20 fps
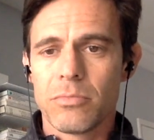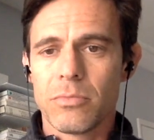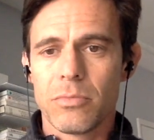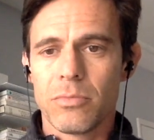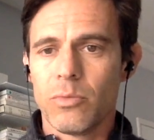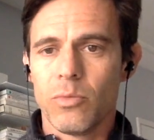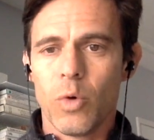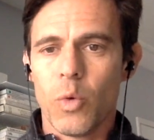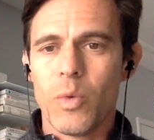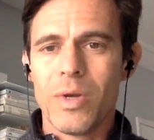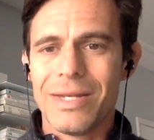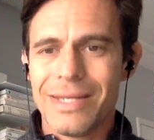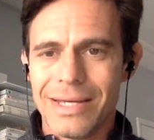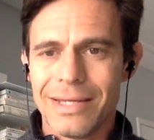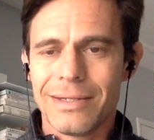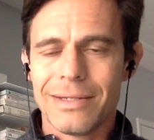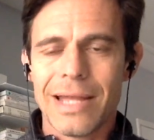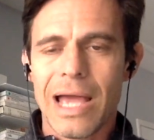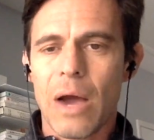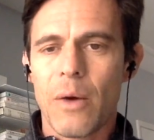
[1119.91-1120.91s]
what we
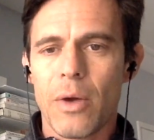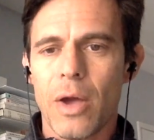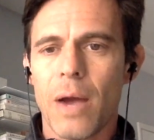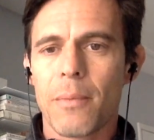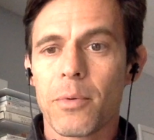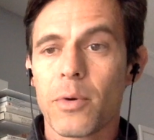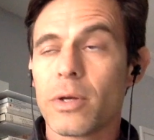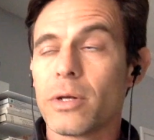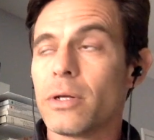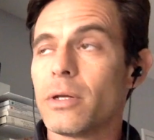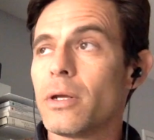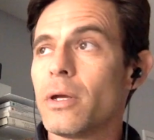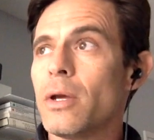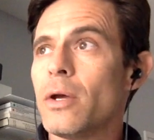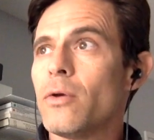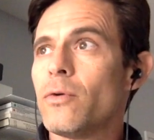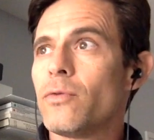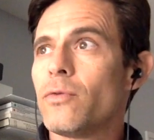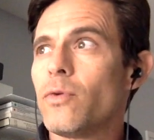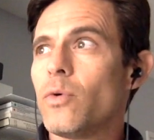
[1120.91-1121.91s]
did and how we operated
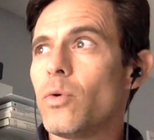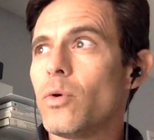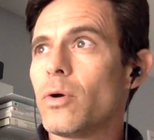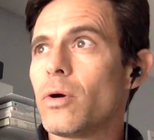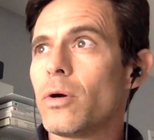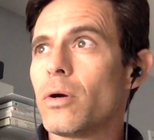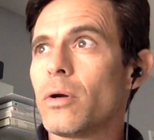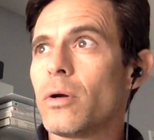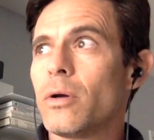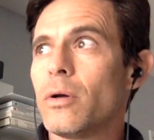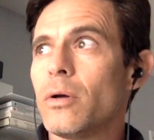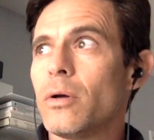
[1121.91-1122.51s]
for